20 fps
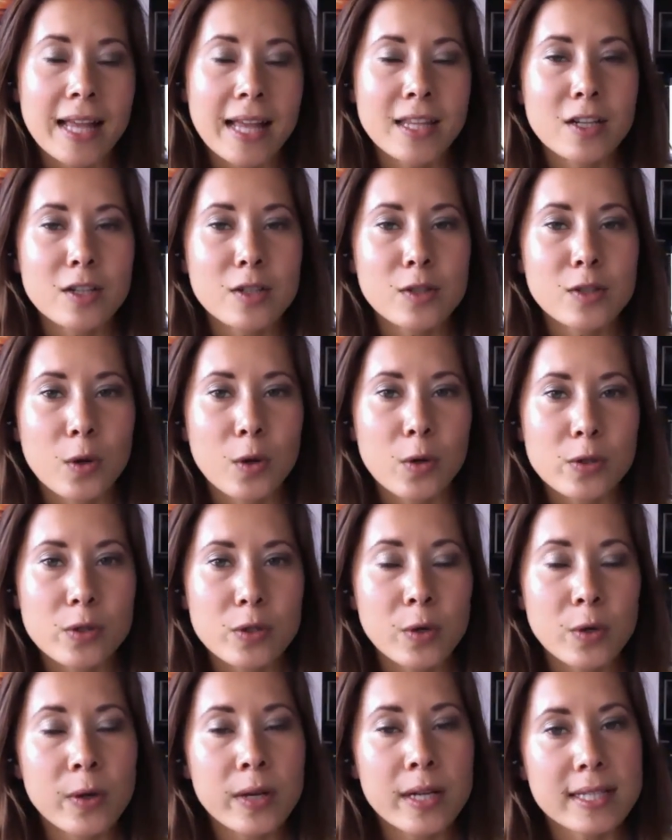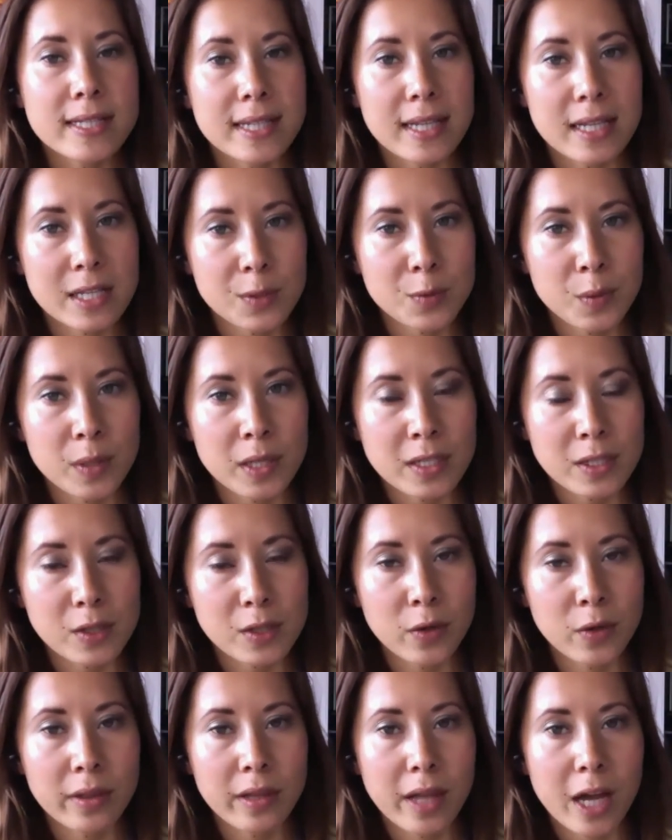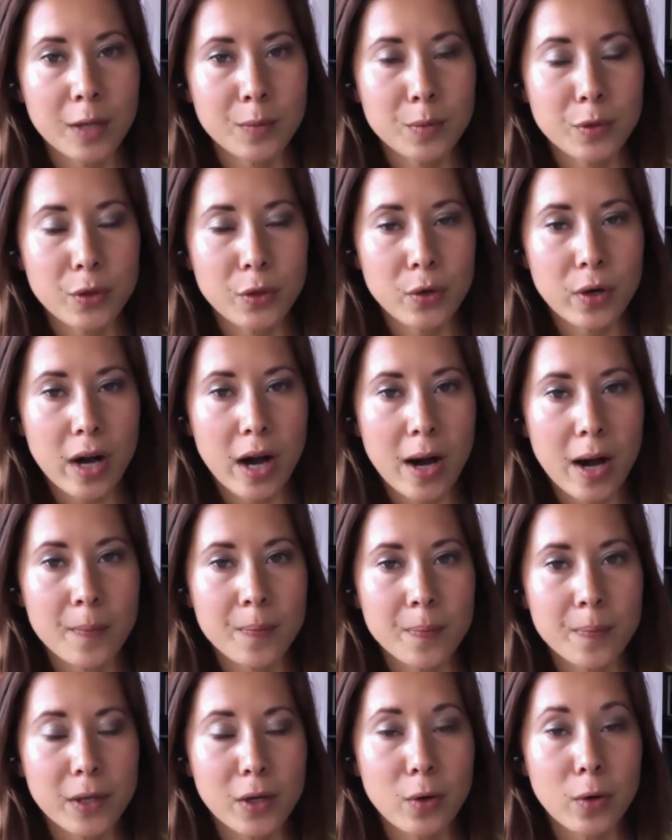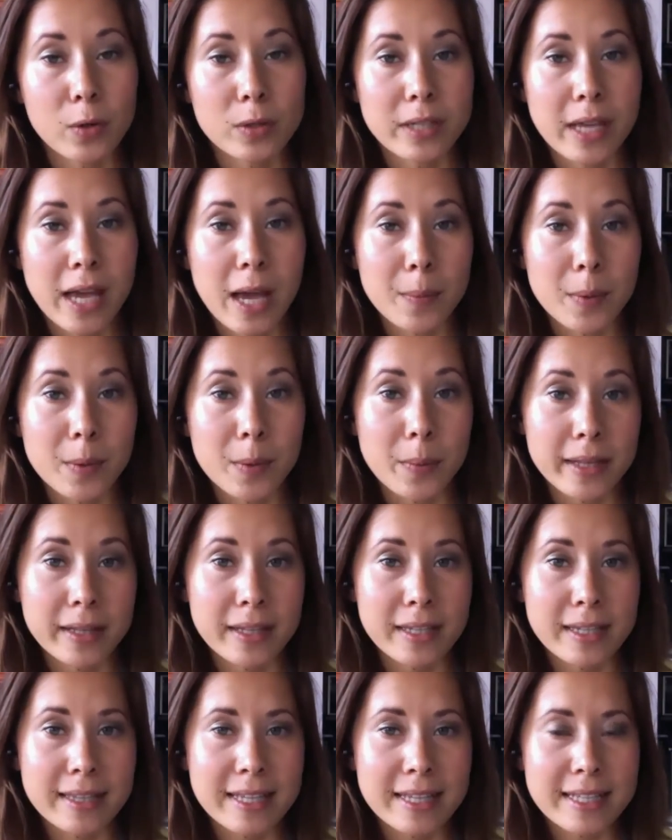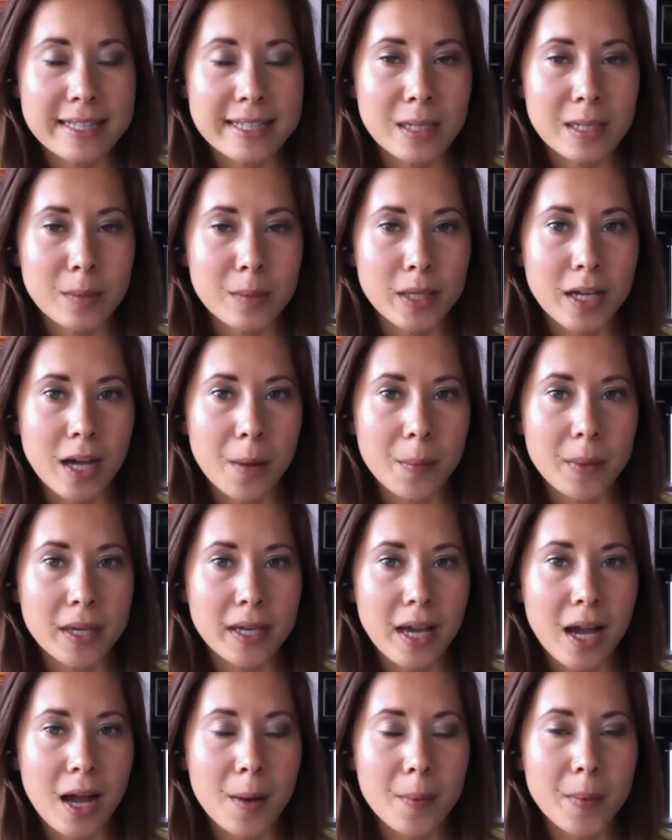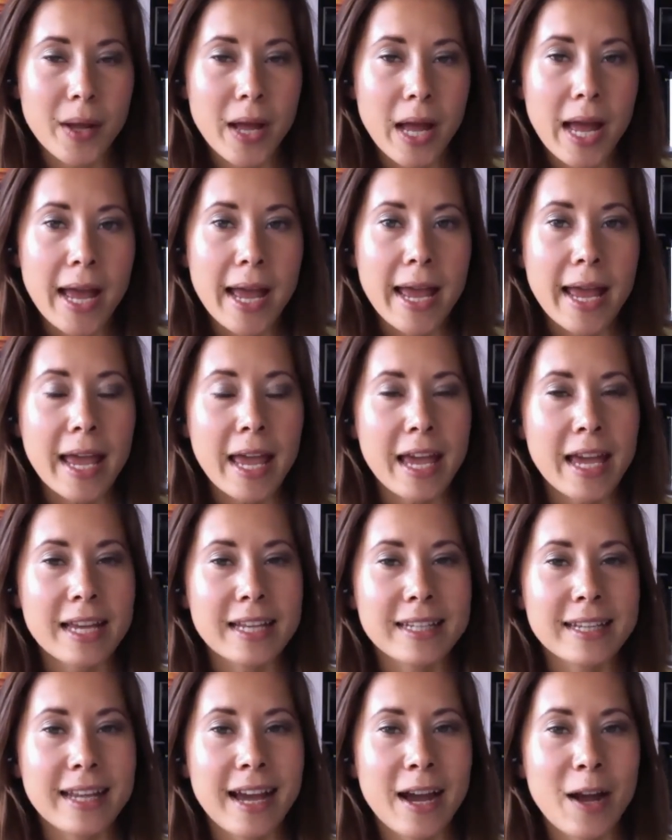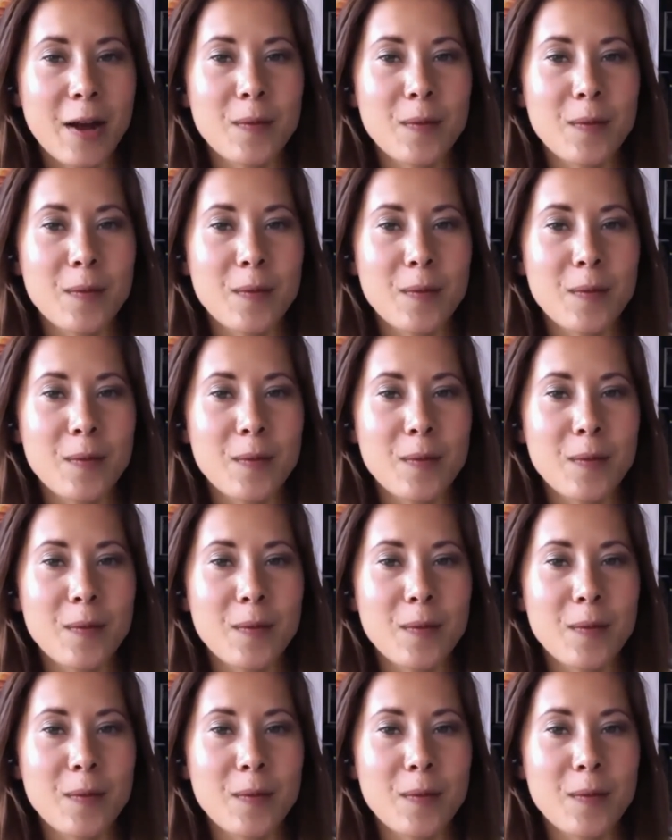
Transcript: And there's also a 6 weeks online program called Happy Belly that's going to be coming up, and